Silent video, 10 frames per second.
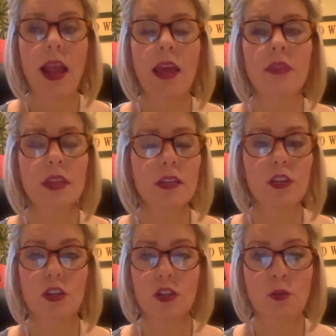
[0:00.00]
and then
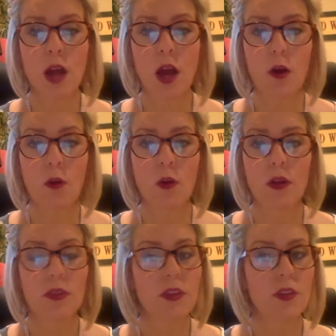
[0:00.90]
you know
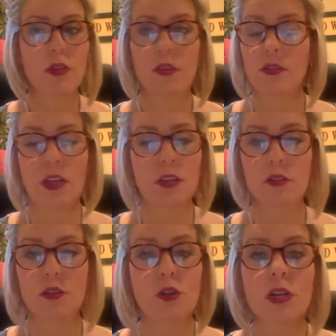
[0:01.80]
that
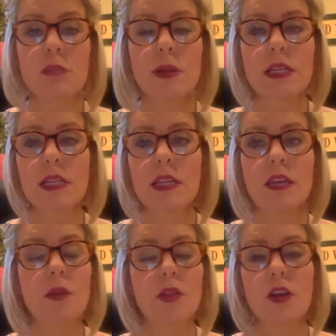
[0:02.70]
you're expecting
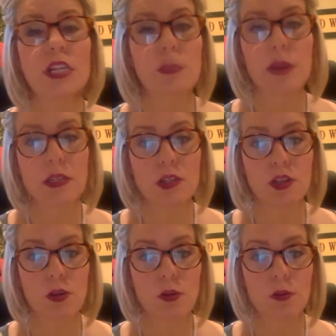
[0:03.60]
them and they're expecting
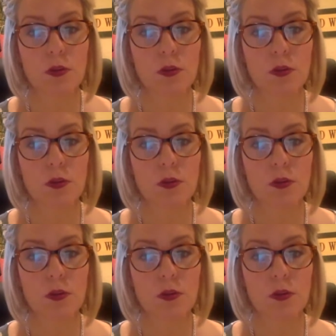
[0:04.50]
you,